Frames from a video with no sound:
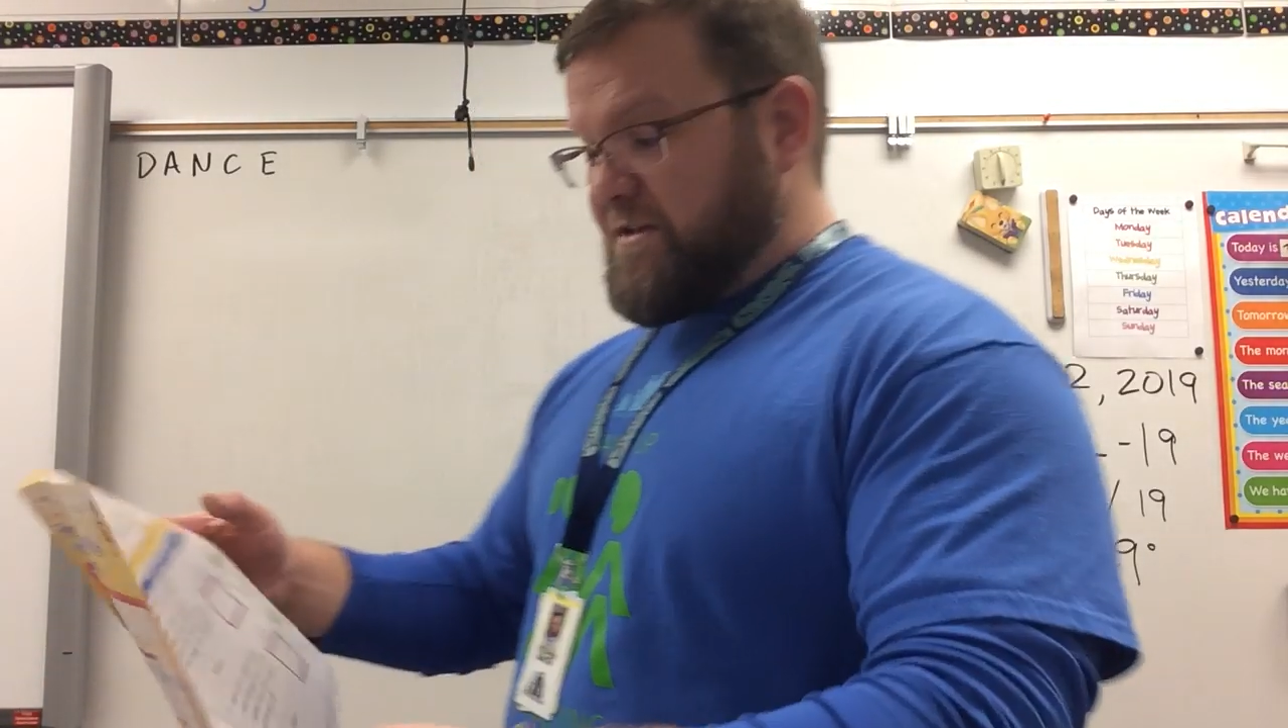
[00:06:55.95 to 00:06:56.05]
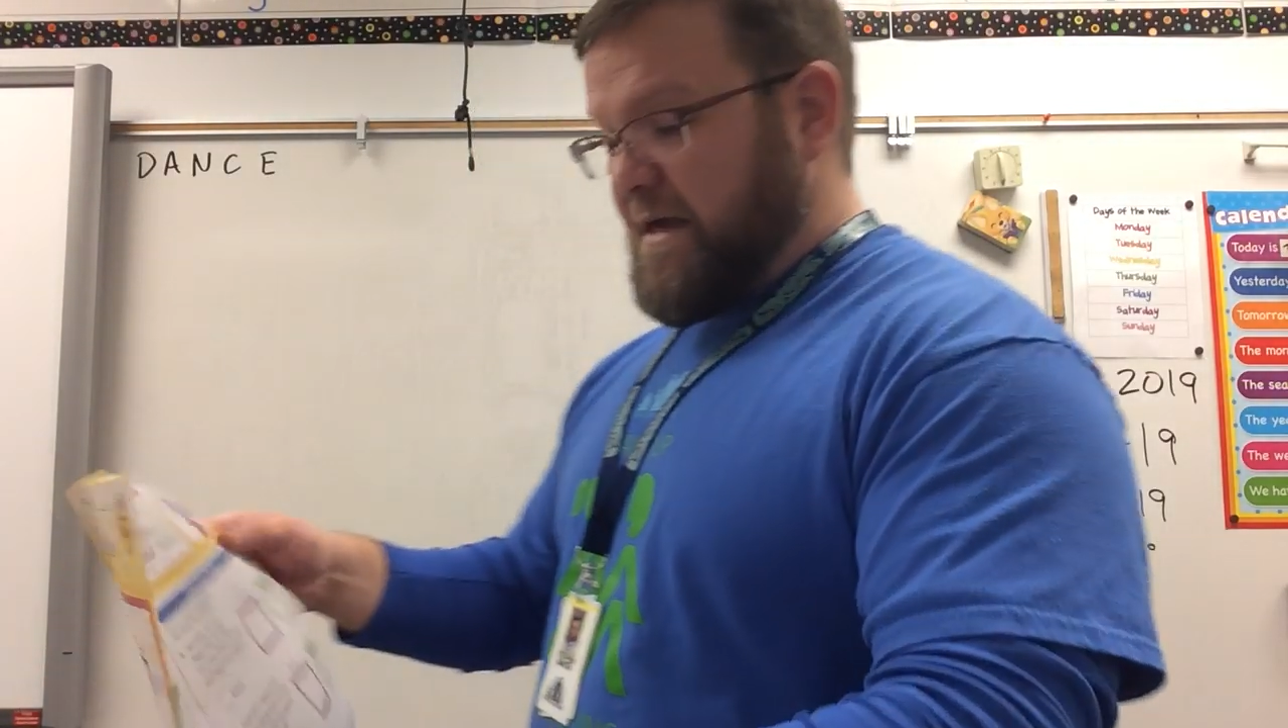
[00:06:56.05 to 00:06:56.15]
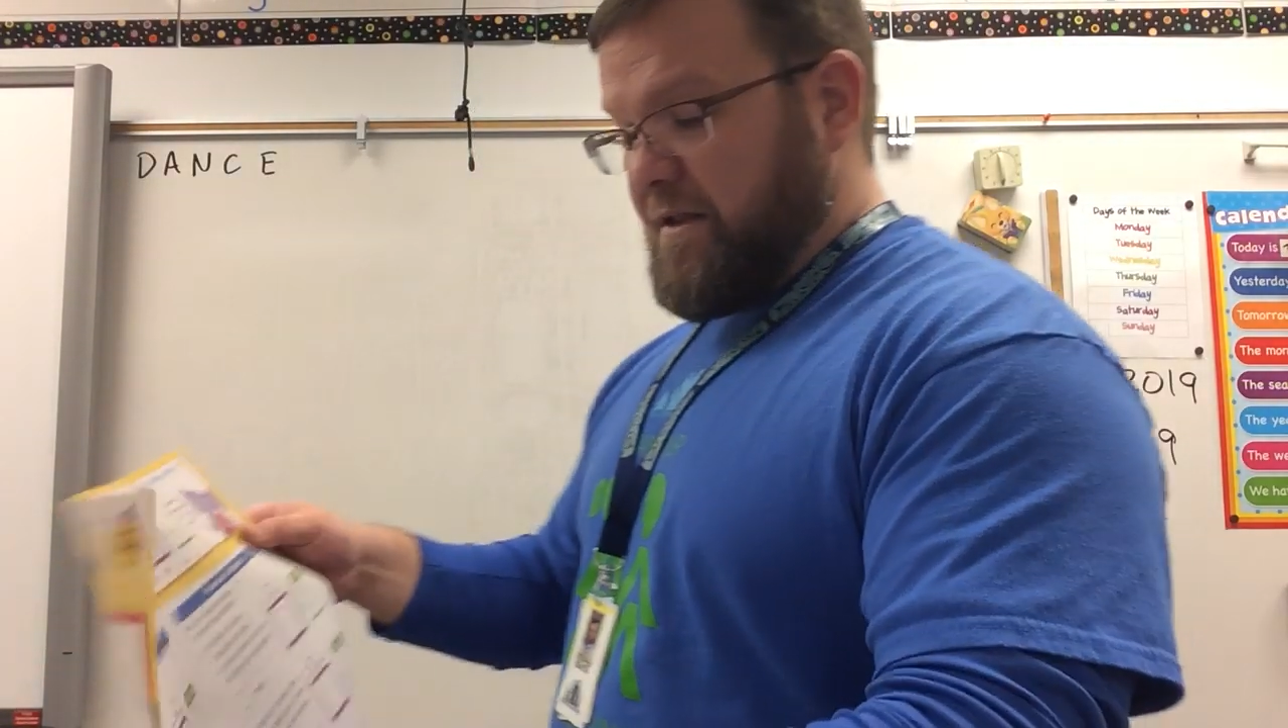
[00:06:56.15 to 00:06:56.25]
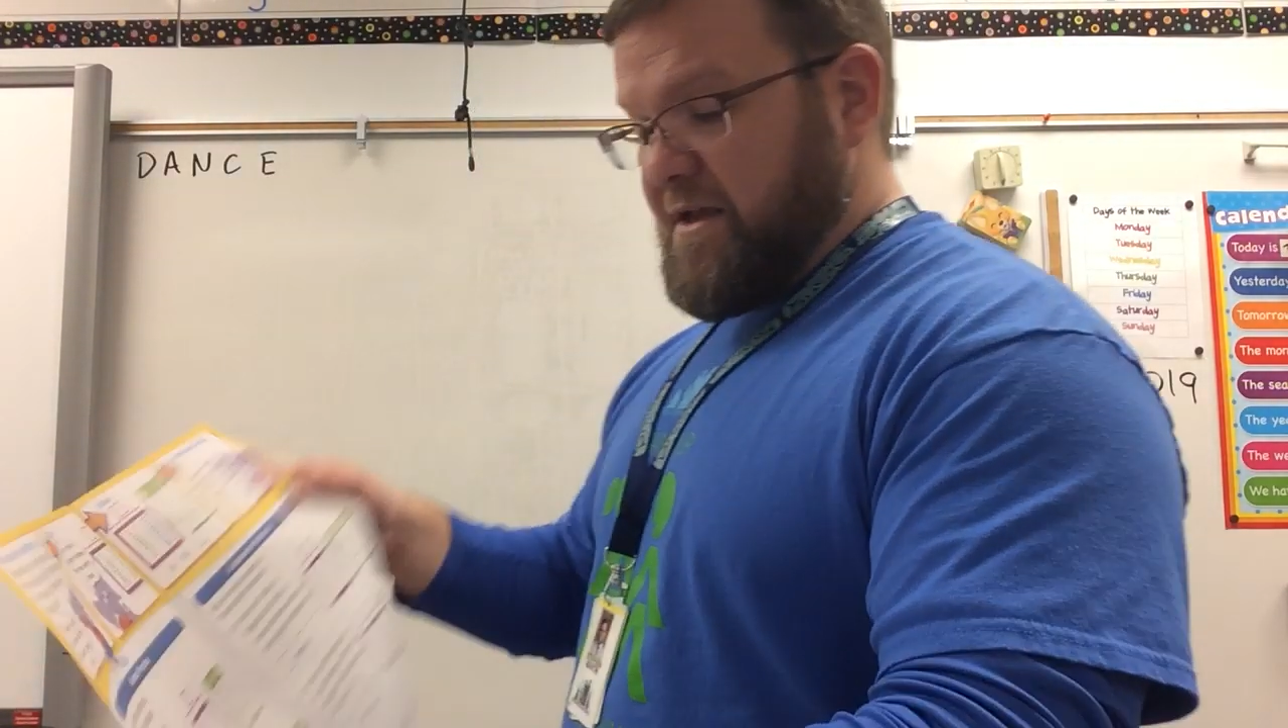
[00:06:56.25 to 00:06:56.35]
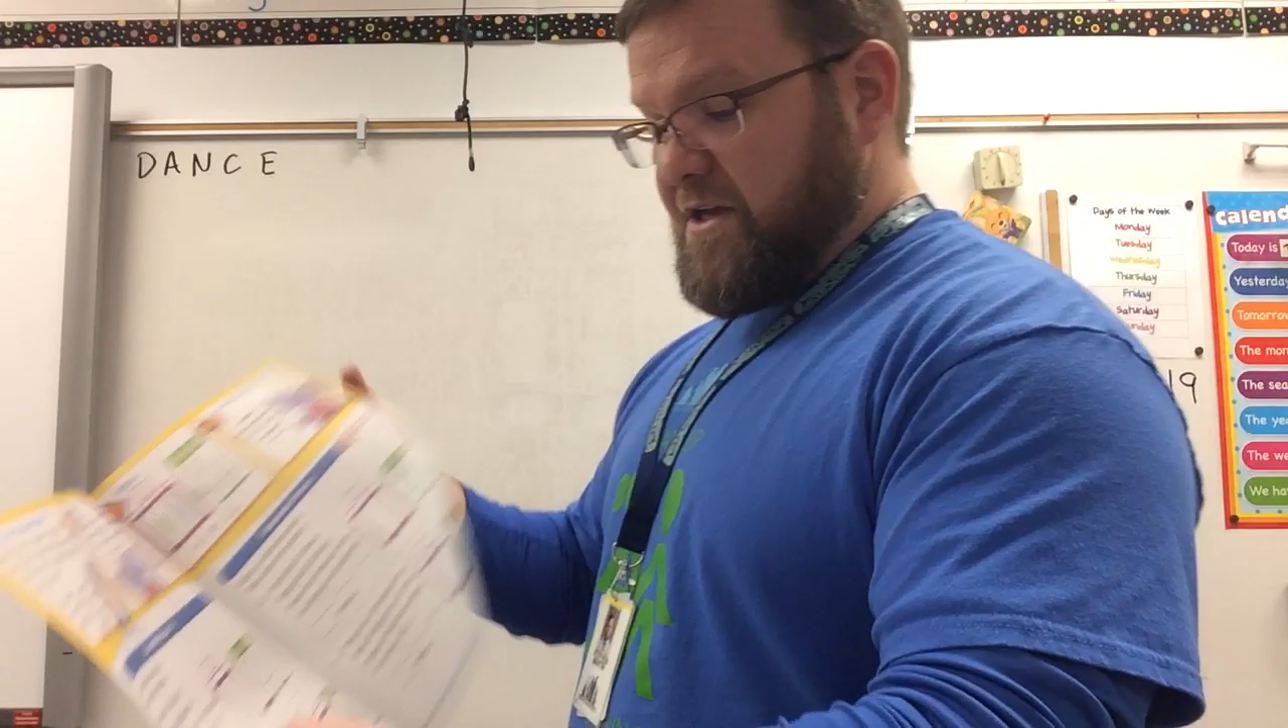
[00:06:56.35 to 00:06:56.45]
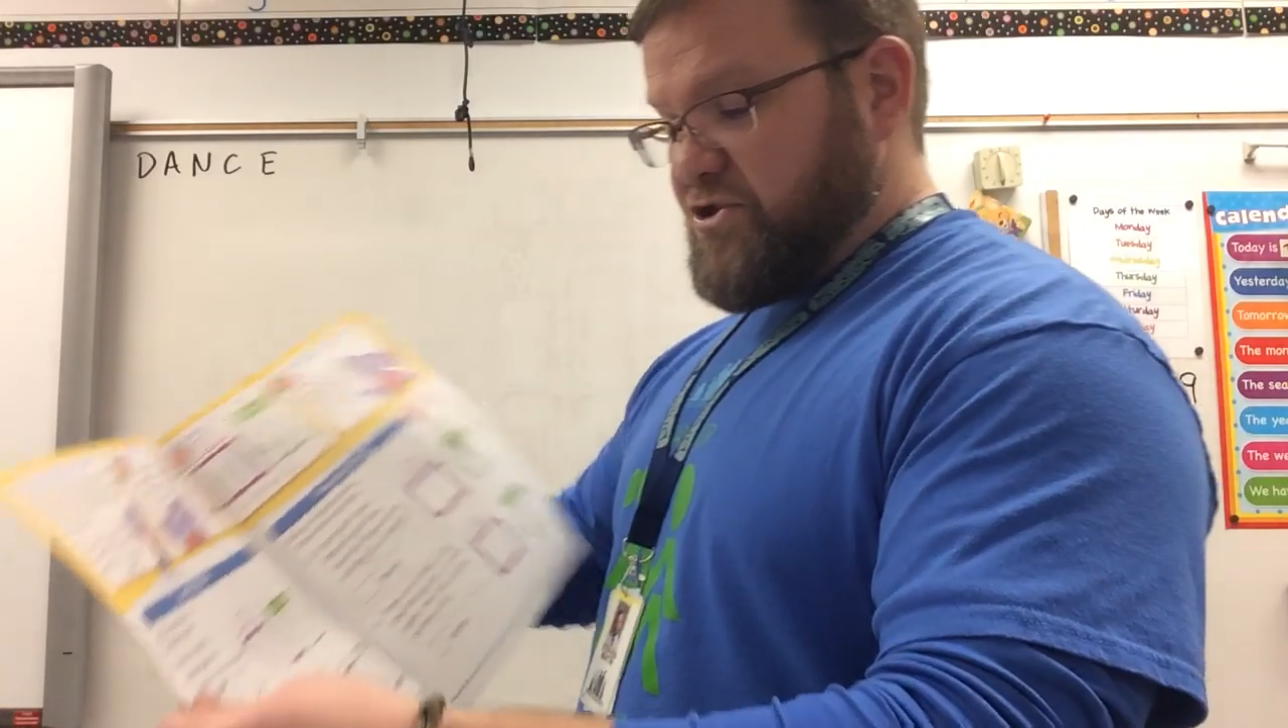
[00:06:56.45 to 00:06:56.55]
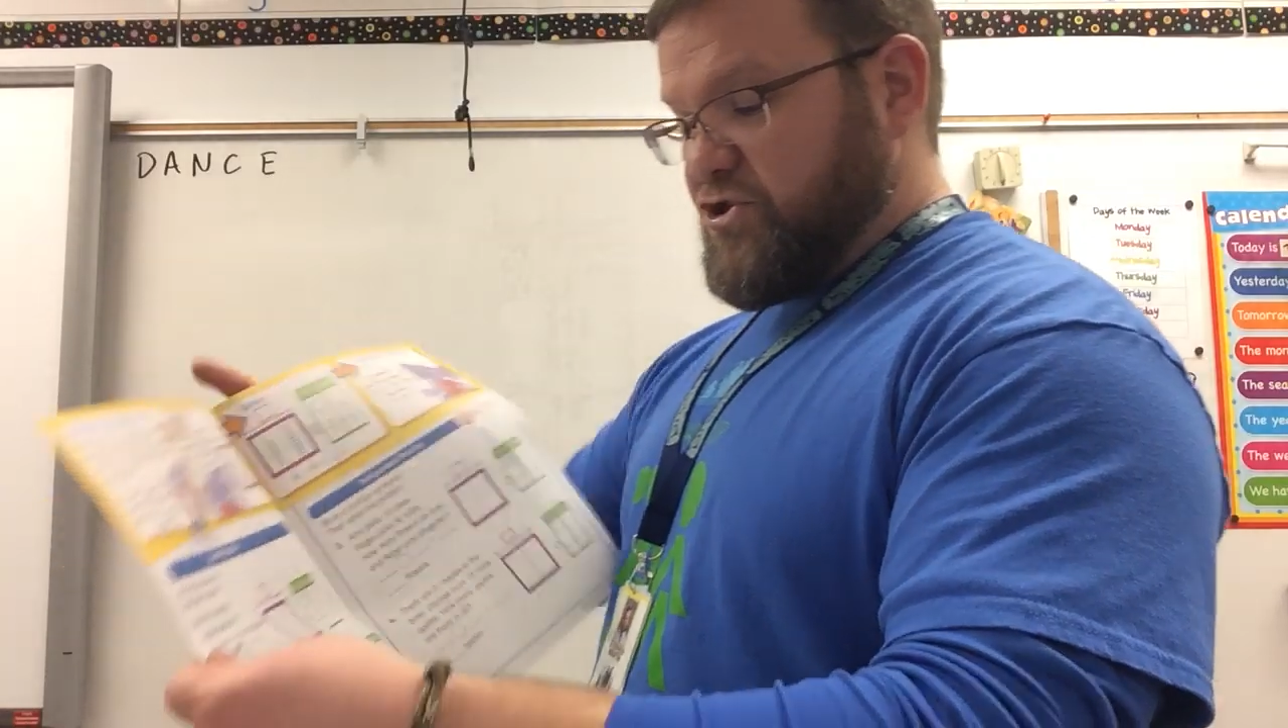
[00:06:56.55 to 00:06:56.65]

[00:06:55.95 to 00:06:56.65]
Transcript: telling us